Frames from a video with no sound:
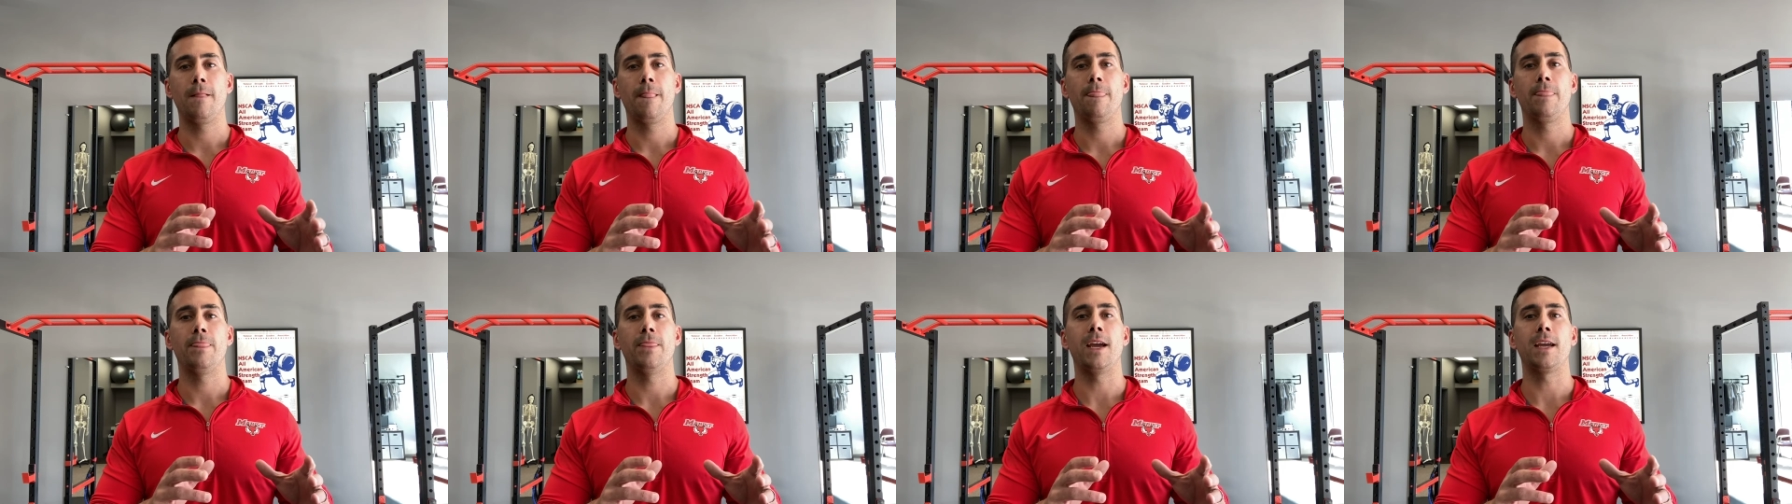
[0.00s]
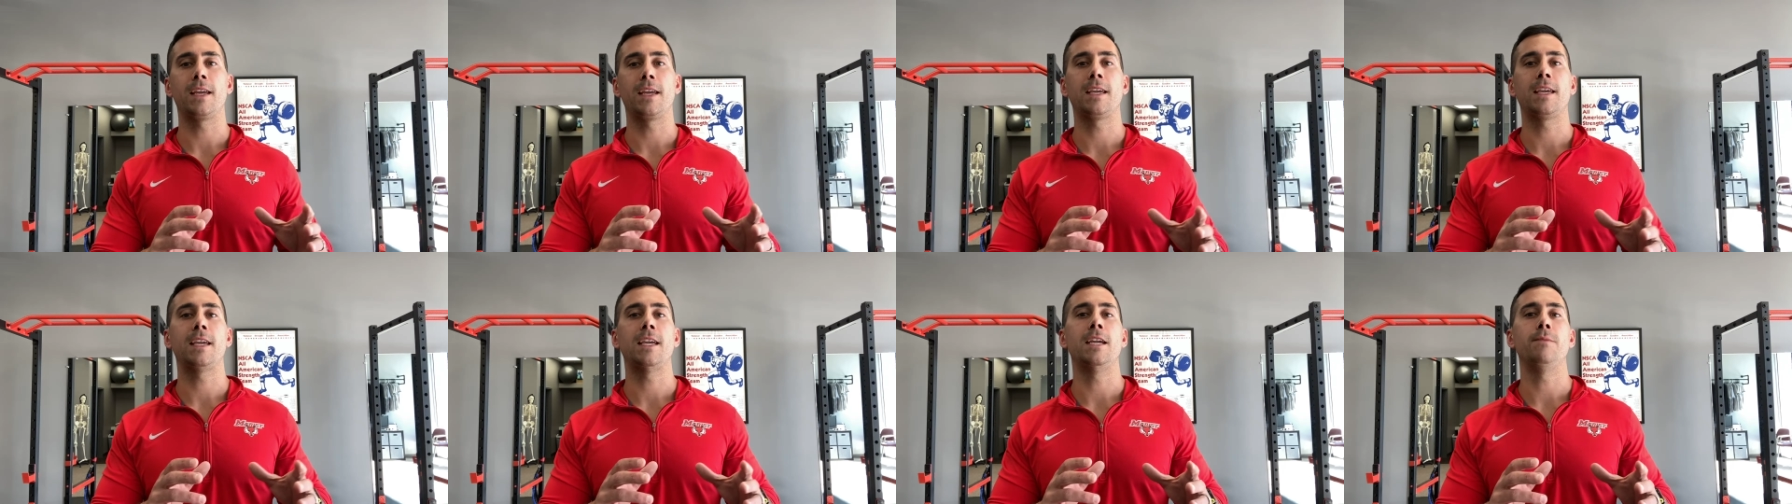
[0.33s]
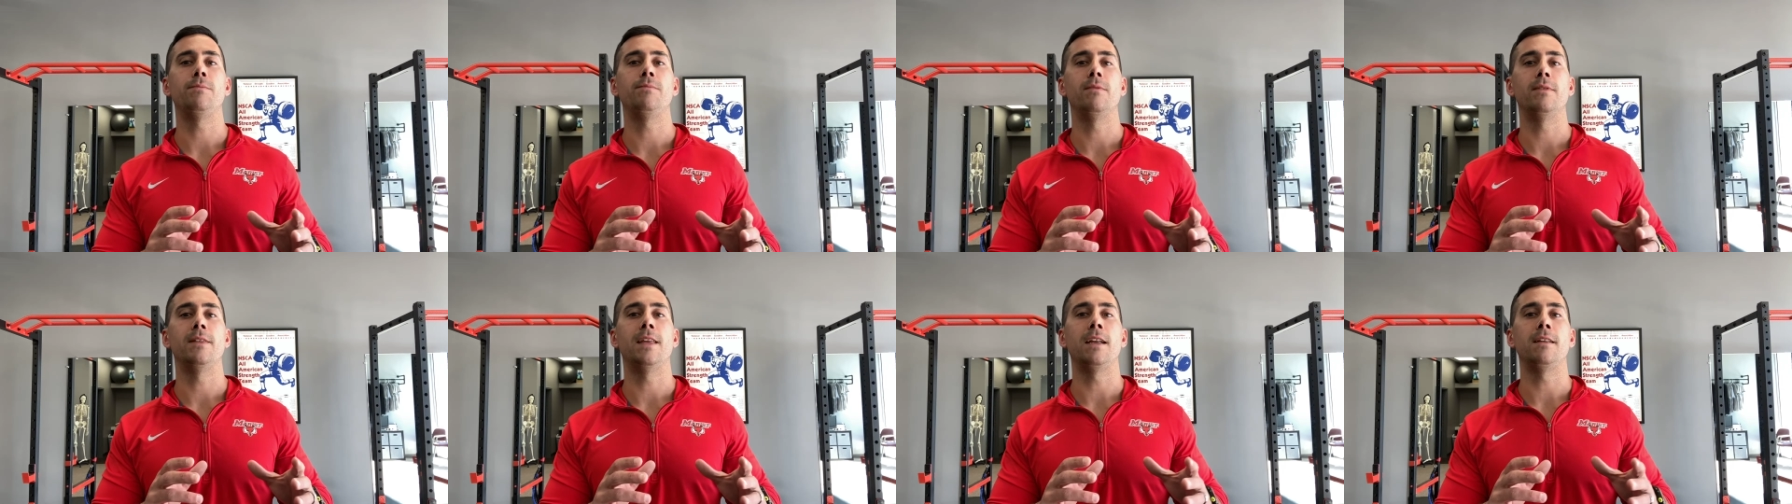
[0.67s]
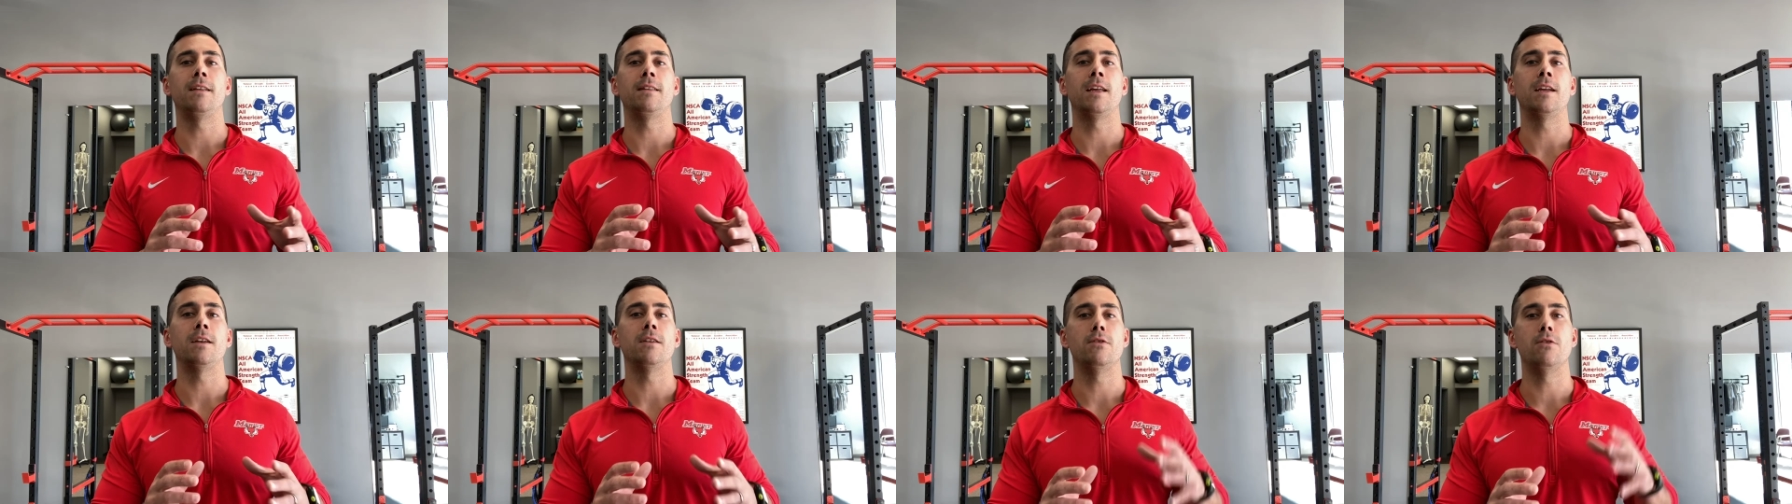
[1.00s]
that keep
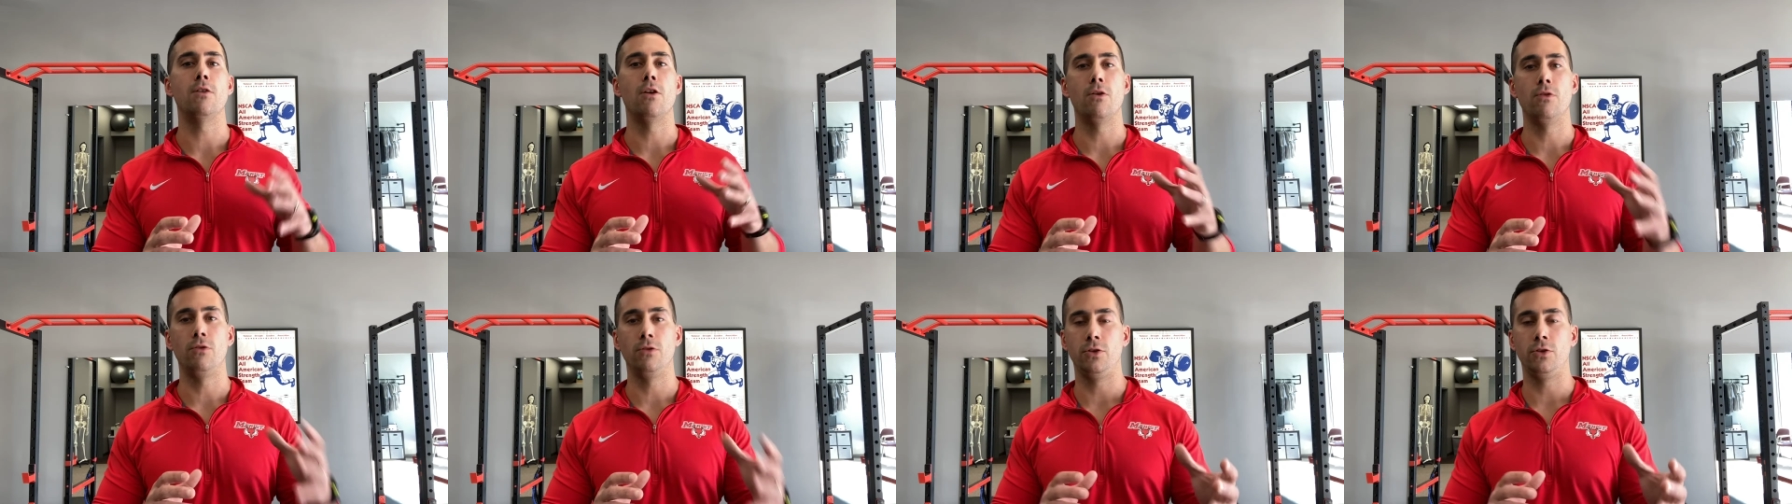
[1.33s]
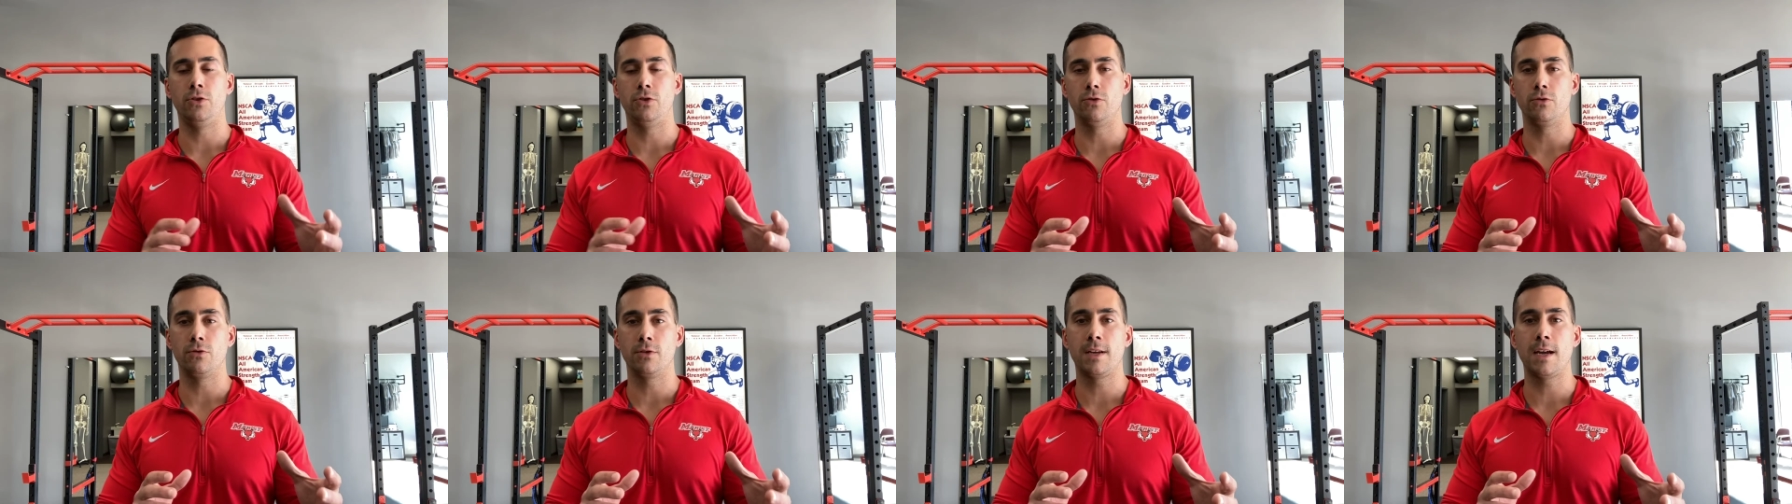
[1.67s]
that that knows your